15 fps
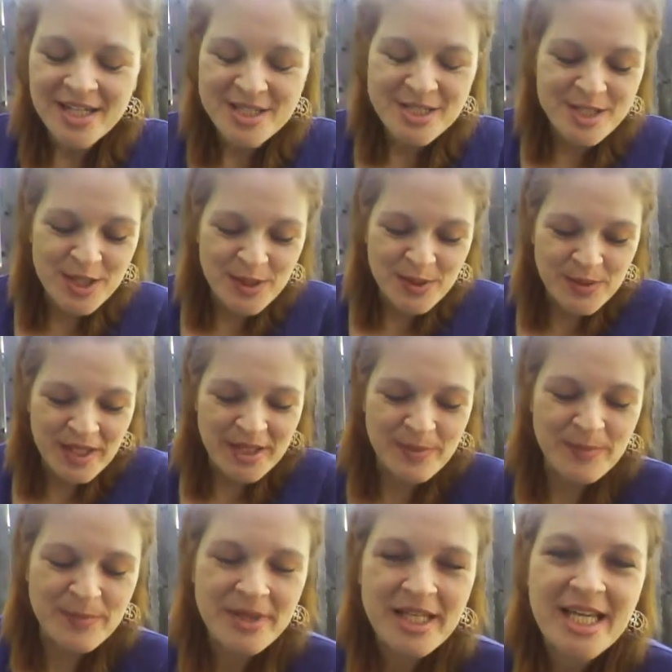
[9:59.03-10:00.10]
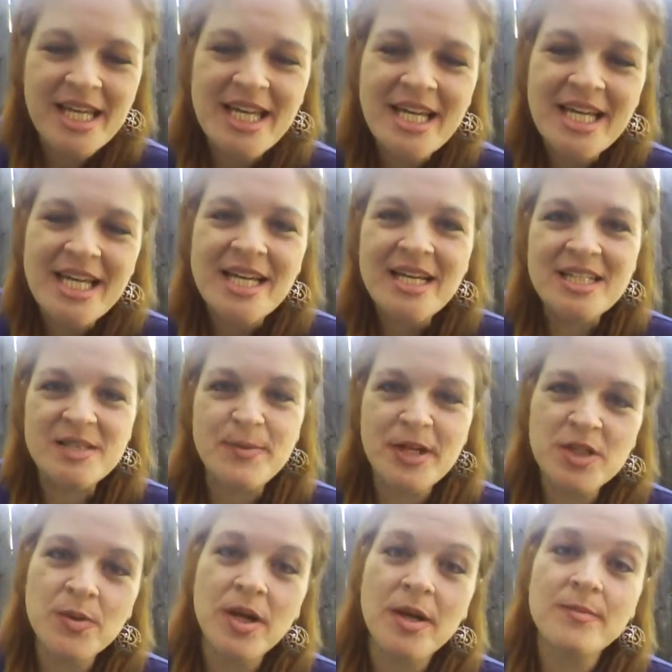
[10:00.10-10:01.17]
So,
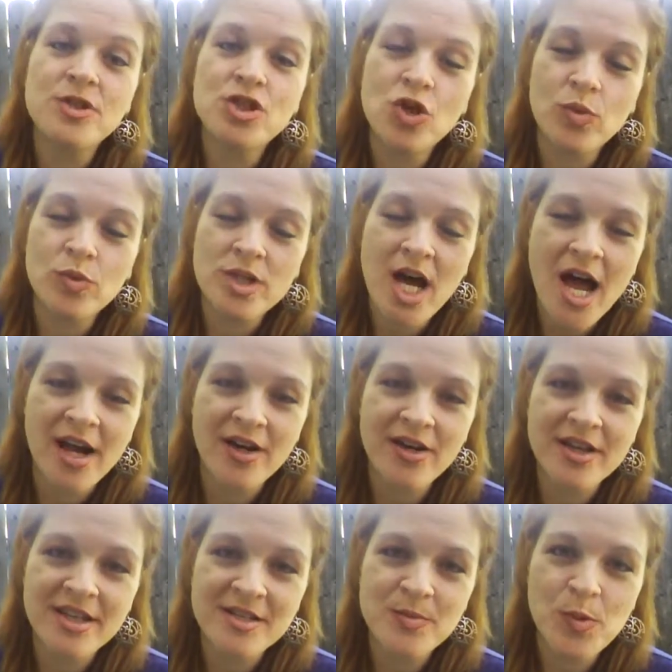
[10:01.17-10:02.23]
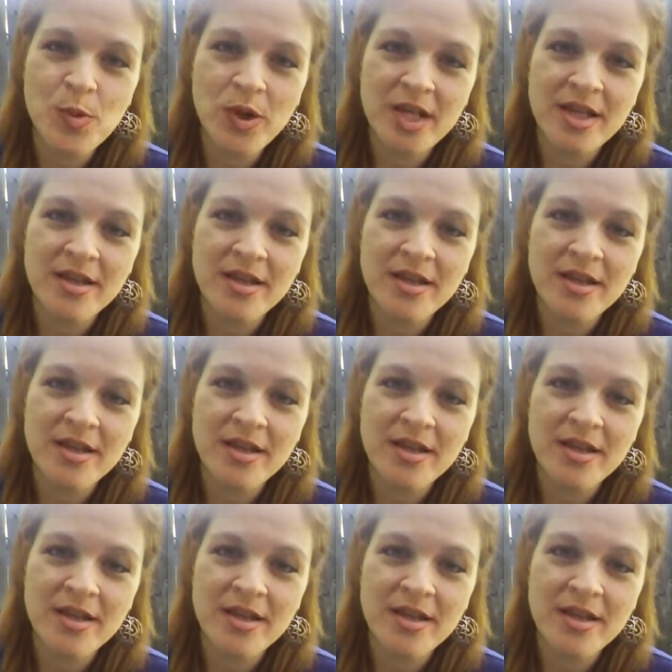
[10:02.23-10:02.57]
especially when I'm so tired at this point